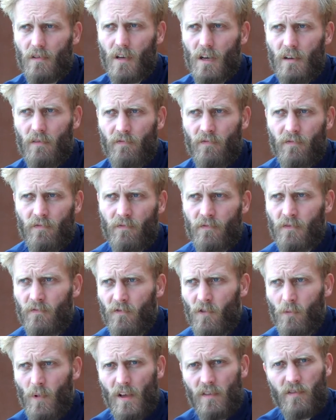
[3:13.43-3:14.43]
kind of
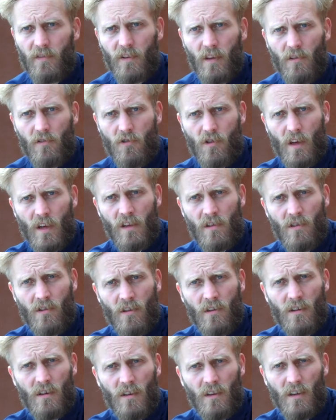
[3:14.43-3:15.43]
formats that don't change.
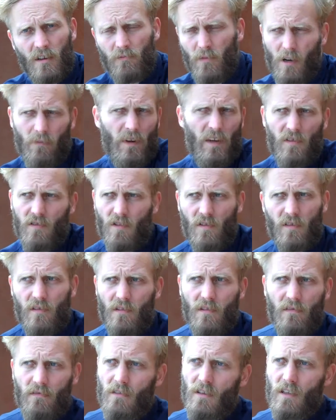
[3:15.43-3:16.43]
But I mean, it's just
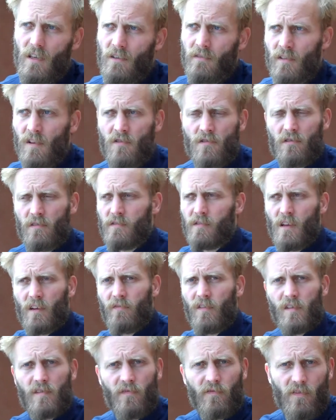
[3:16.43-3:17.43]
digital
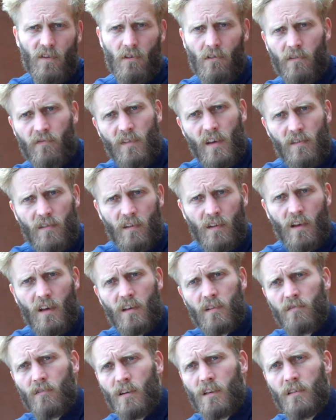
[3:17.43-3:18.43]
stuff isn't for you if that's the
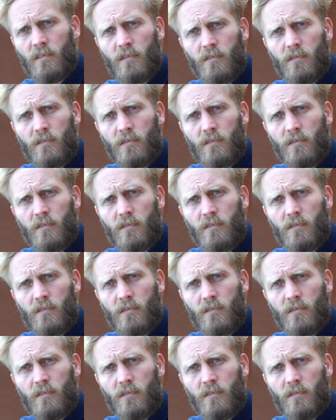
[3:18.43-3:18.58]
case.